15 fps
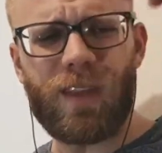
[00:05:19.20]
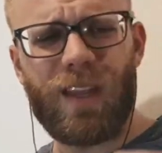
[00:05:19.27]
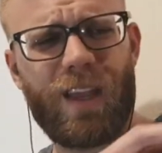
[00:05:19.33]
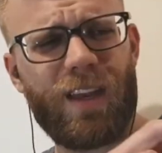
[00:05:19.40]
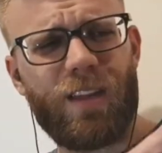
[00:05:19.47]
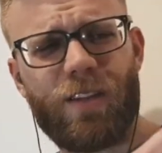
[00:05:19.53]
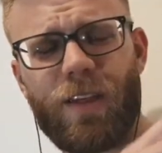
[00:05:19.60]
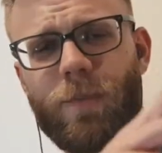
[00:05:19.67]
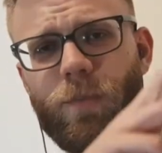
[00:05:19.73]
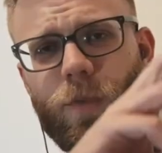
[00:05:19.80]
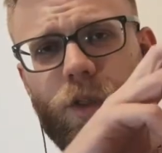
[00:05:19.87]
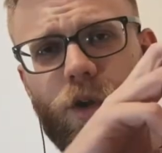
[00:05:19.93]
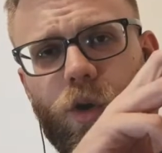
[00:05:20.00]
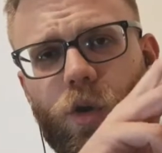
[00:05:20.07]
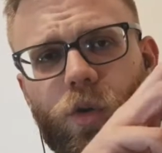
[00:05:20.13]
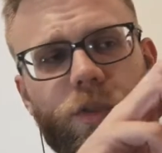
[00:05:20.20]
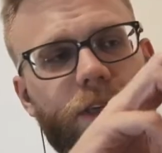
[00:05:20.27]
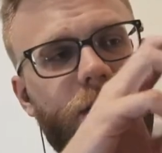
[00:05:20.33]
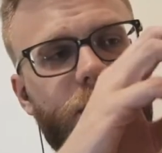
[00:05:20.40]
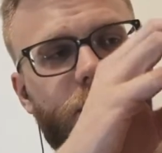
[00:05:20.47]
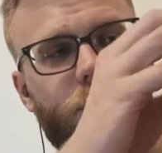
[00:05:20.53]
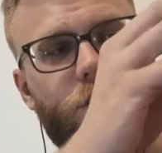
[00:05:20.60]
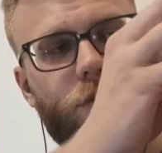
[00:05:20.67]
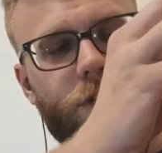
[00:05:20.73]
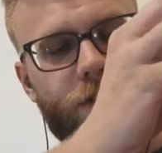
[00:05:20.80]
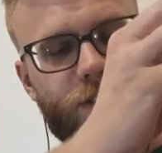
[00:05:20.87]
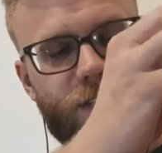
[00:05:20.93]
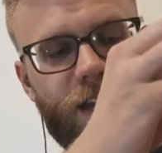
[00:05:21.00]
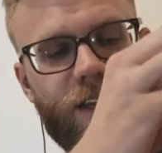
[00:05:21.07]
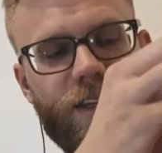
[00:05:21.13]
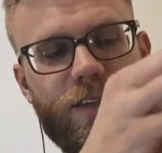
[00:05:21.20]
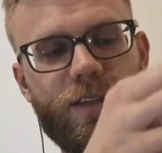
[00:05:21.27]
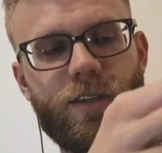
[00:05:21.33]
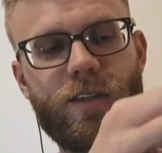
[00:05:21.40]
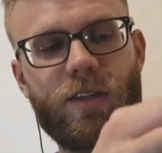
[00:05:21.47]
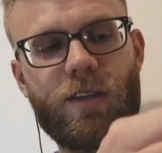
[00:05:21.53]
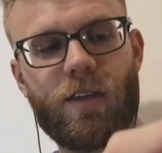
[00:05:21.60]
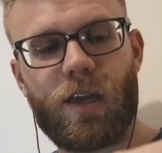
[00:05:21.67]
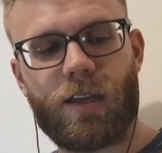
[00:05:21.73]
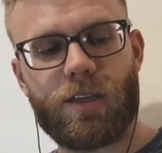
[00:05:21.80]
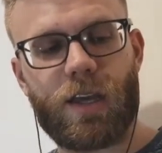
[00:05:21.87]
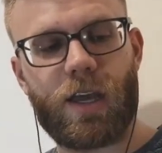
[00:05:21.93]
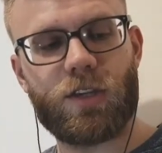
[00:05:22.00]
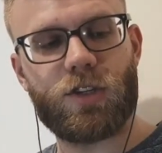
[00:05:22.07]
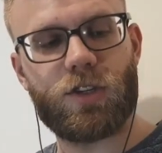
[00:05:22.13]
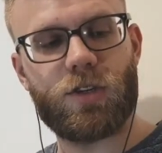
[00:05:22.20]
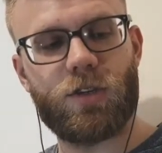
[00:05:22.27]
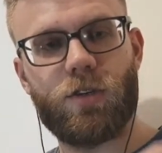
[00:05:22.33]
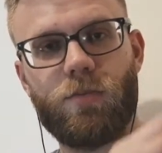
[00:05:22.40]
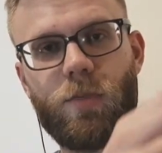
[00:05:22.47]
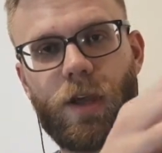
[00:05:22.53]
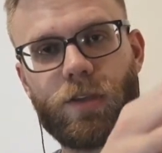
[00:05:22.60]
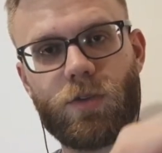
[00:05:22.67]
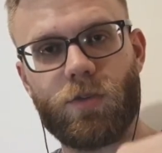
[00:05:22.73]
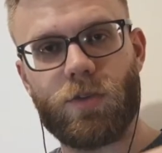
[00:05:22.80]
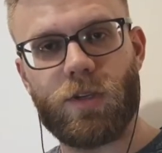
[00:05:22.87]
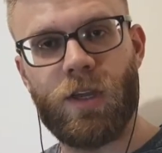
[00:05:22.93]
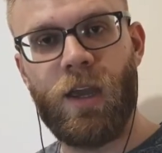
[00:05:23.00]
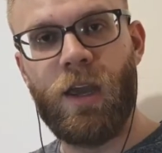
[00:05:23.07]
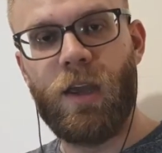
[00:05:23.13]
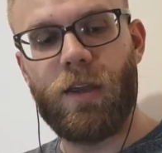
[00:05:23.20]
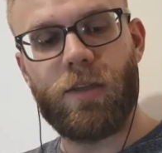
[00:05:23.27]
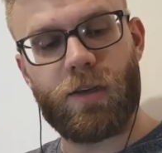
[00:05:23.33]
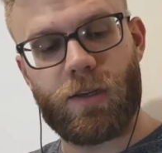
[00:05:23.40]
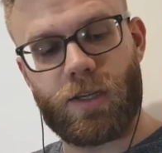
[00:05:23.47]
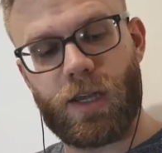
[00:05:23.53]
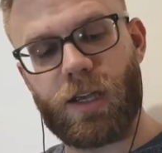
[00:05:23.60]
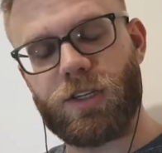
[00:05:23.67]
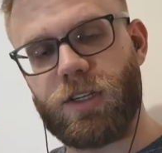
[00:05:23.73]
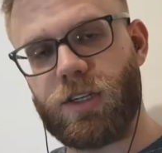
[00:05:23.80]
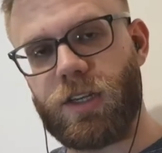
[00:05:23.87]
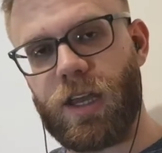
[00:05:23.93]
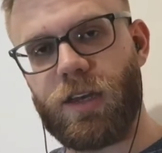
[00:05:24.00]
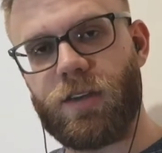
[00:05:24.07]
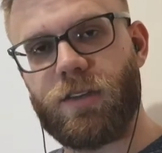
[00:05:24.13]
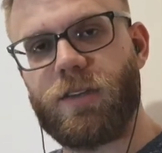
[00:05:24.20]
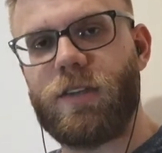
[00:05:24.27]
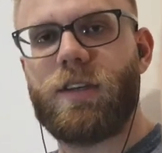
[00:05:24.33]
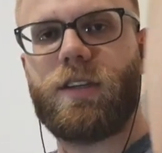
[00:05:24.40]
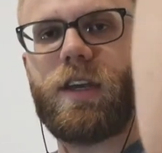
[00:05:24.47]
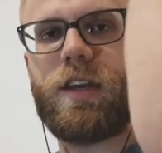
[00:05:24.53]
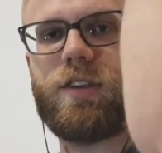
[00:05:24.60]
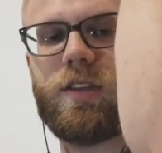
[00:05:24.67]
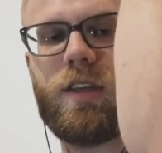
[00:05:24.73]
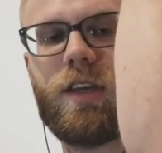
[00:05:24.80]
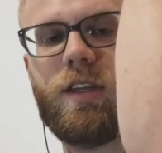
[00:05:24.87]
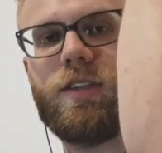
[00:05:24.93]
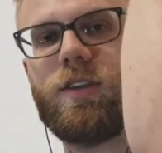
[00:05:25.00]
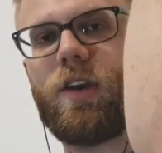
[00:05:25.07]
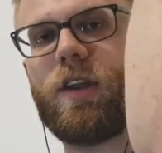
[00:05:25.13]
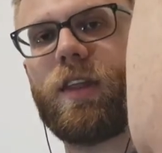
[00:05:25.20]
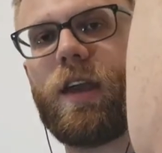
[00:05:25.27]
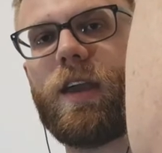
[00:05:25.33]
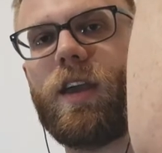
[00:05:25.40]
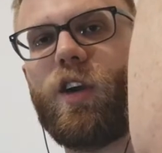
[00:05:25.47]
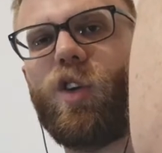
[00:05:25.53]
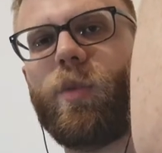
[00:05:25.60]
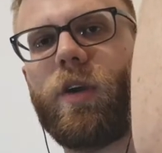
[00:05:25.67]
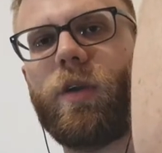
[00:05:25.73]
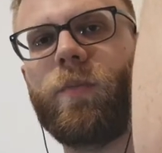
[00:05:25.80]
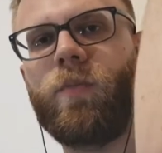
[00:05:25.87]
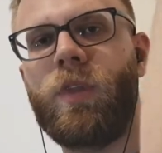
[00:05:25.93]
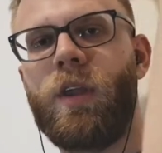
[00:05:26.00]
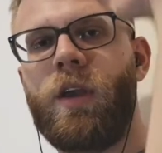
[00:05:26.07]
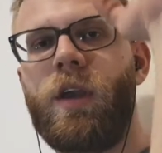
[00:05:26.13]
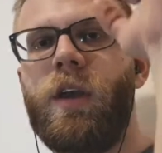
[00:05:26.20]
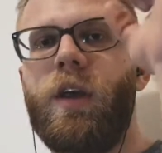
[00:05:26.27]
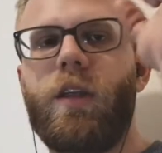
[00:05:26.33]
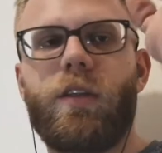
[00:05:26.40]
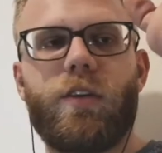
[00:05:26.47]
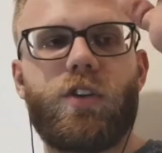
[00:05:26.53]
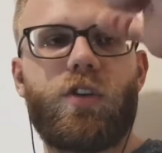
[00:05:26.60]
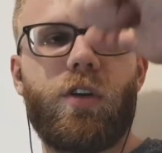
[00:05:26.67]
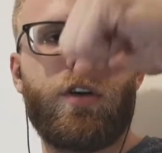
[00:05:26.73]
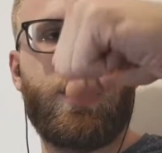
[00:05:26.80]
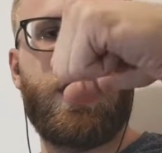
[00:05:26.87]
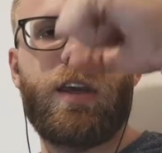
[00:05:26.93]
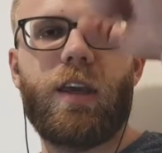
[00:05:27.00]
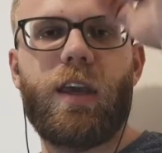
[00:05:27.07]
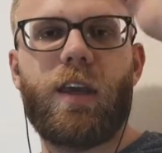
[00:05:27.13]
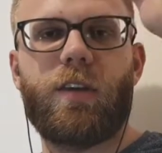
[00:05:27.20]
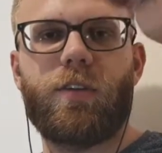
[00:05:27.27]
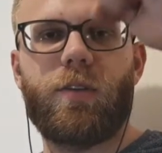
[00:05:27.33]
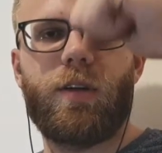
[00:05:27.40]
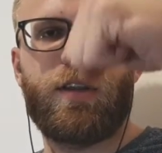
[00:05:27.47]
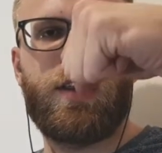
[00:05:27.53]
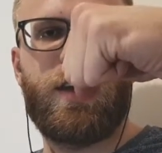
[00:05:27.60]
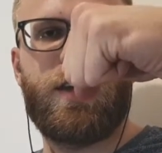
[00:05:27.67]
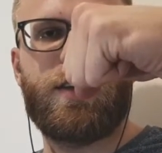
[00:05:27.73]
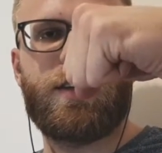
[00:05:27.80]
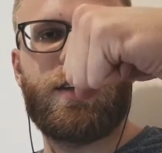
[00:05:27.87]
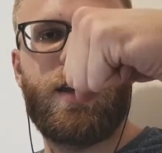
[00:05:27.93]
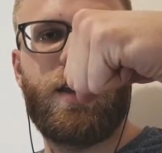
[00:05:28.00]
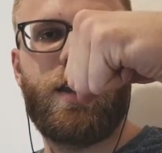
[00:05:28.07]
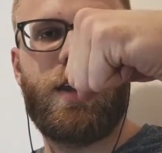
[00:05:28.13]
And you think all those tendons attached to muscles that attach to tendons that attach on the inside of that elbow. The stronger you can get at doing this,